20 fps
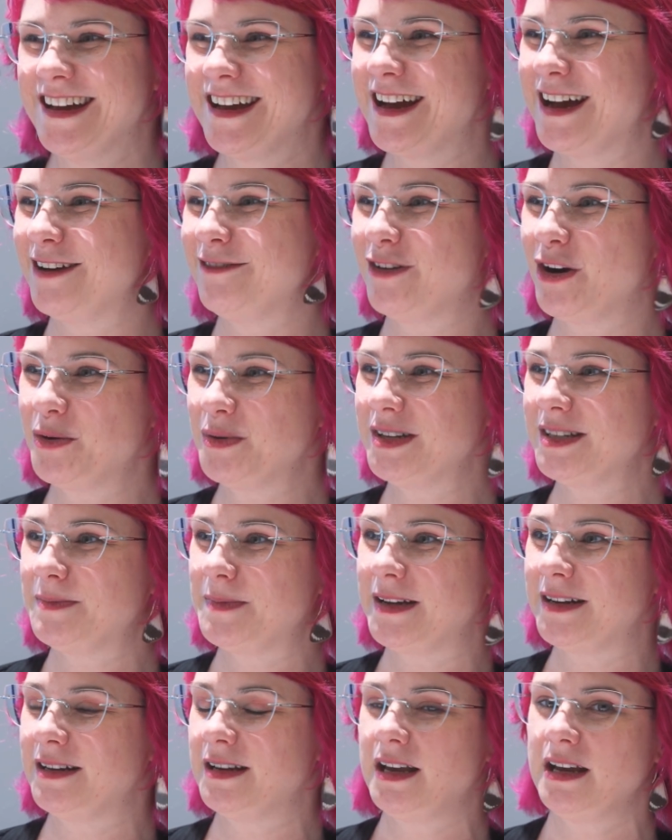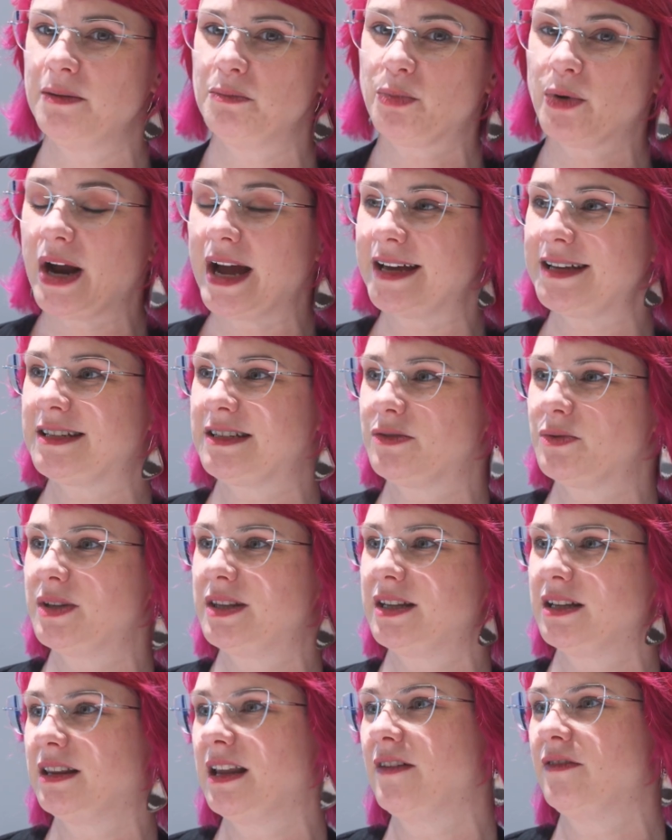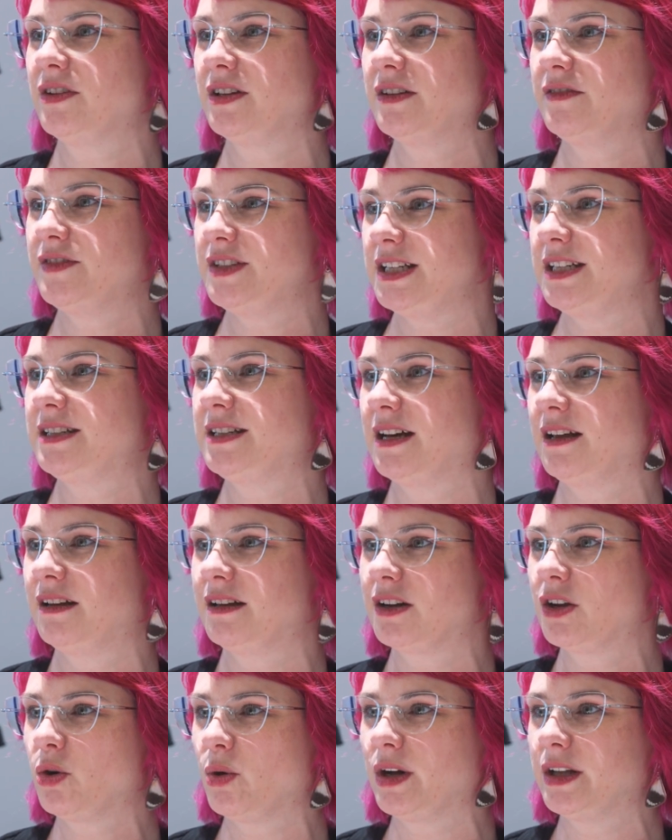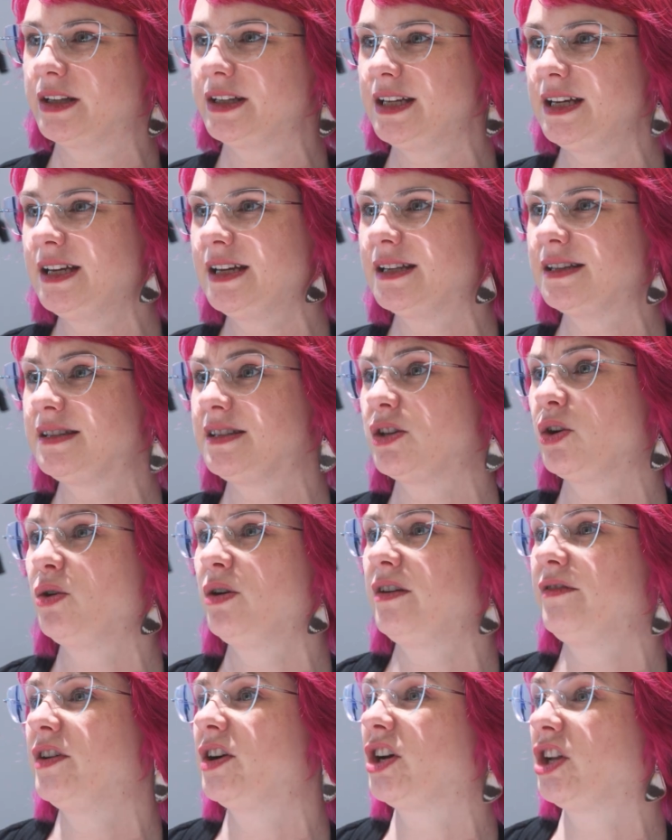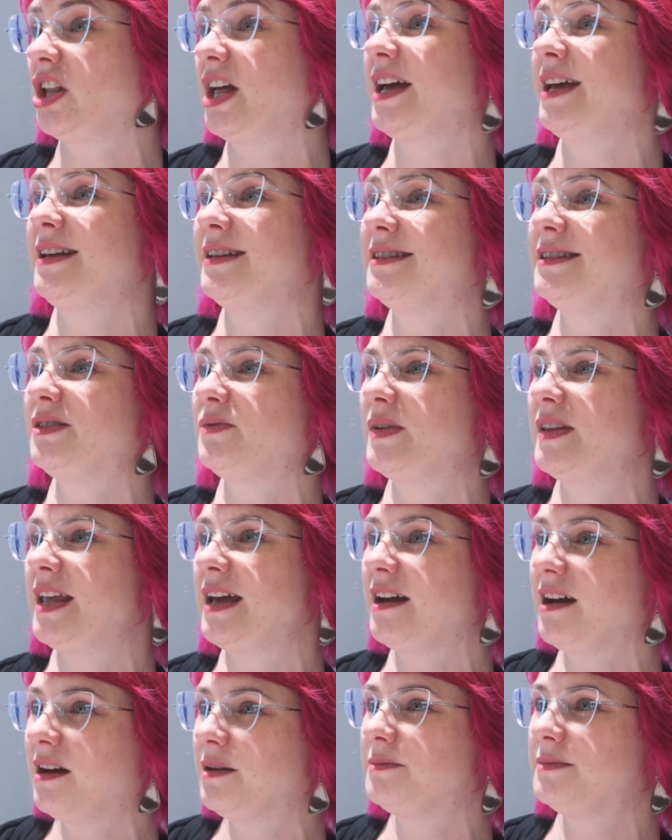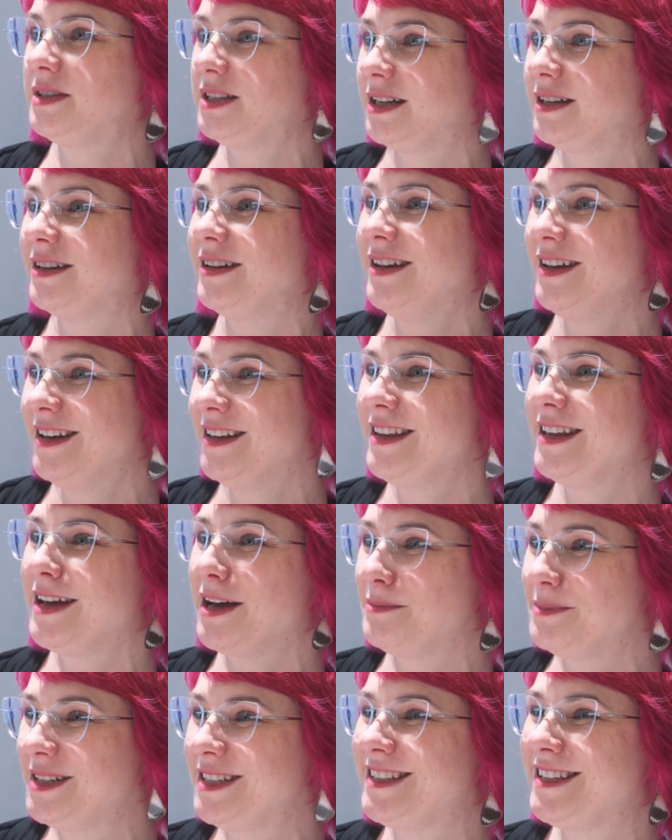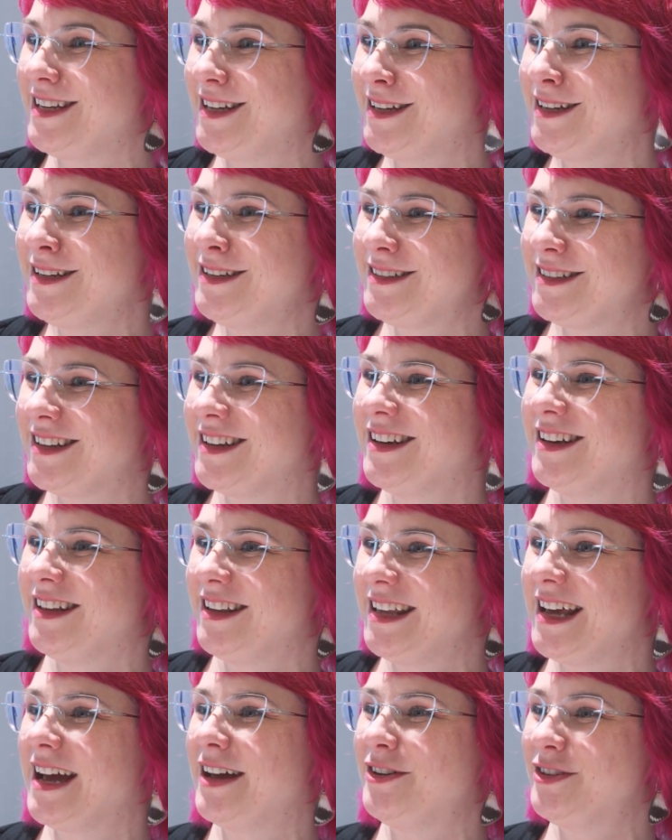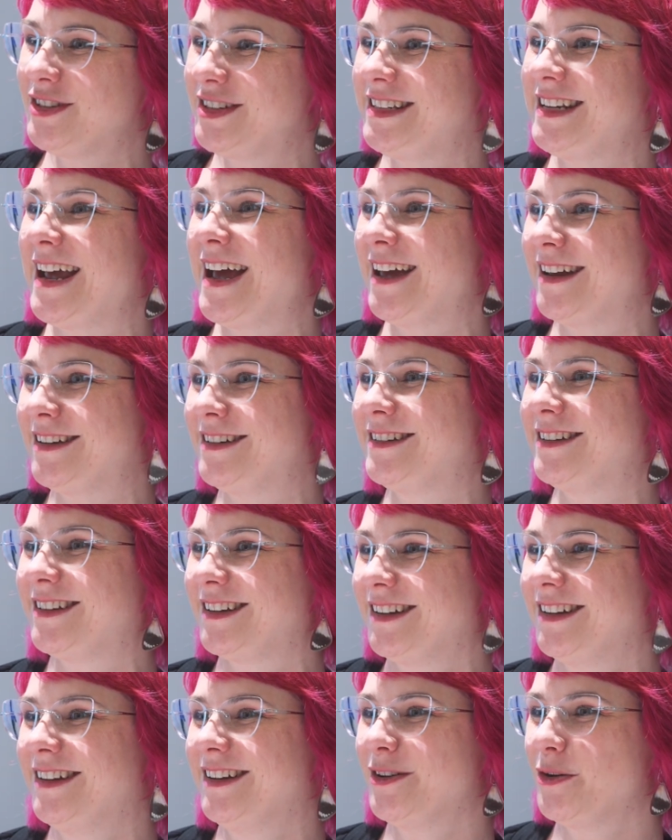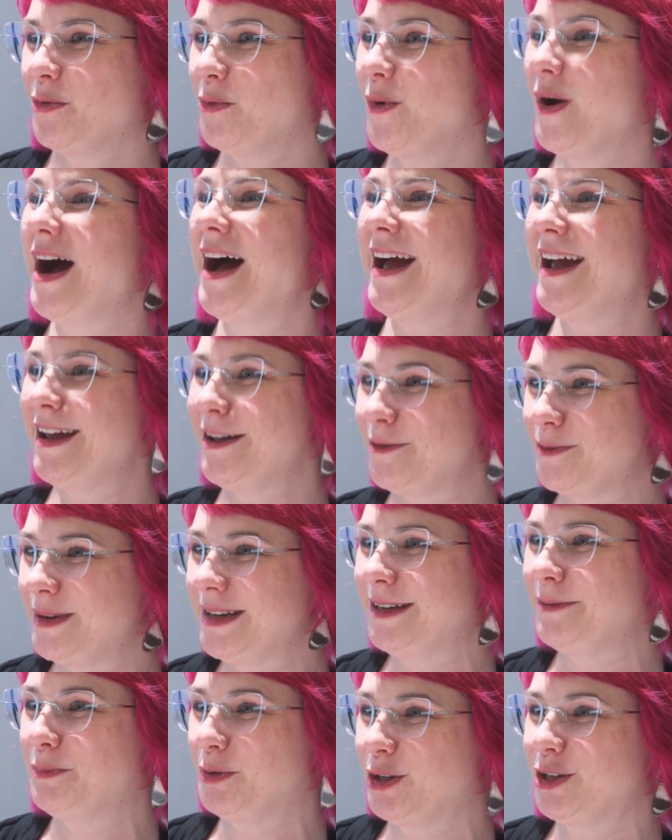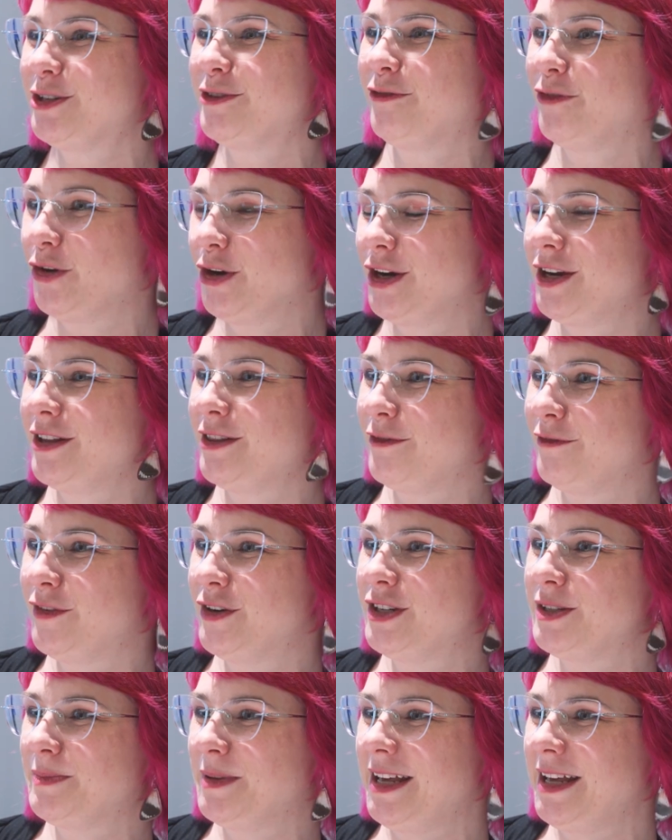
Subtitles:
I've always been impressed with the level of detail and quality, and so have our clients when they come to see it. They understand why we pushed for it in the first